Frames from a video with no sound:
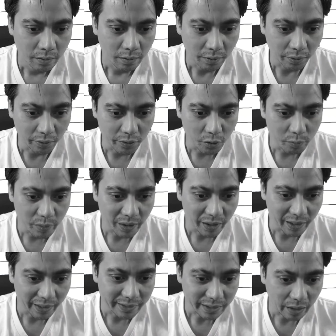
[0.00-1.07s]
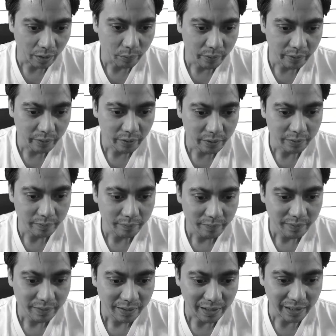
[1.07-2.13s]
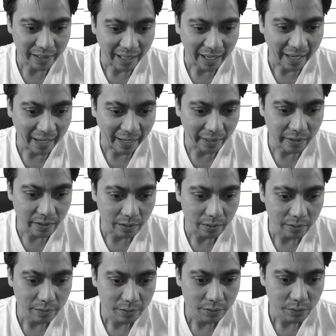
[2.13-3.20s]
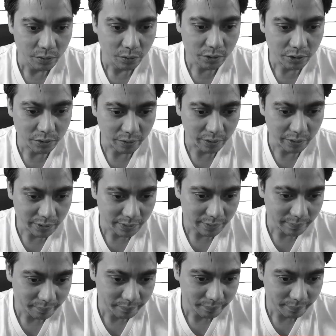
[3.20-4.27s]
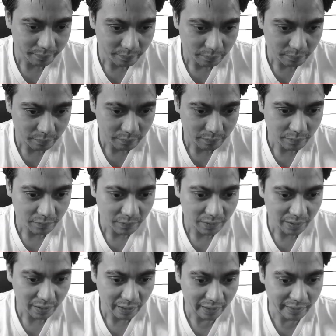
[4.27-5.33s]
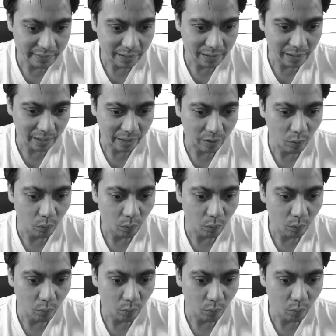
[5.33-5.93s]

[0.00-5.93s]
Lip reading: On OBS, I would click Add, New Source, and select